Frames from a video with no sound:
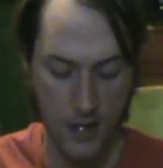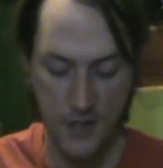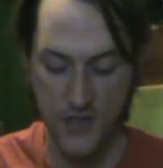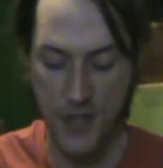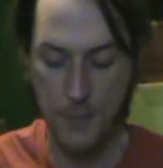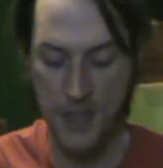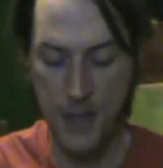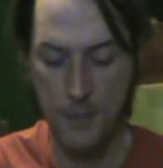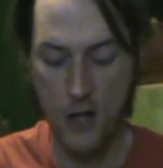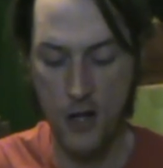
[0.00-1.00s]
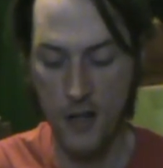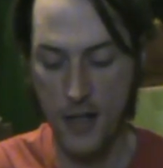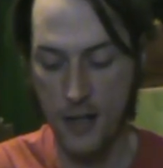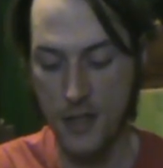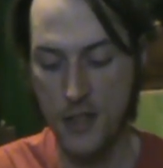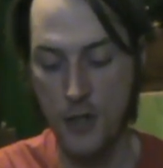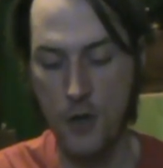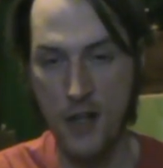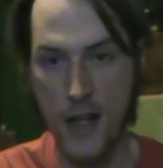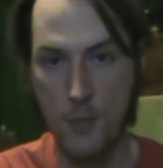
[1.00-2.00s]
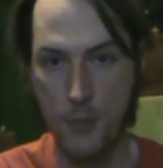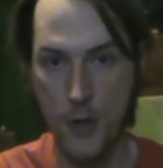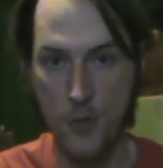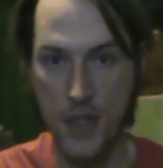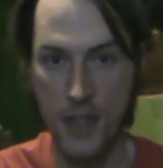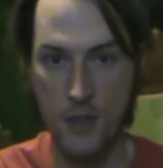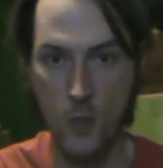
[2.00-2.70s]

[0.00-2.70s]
Some of them are now broken,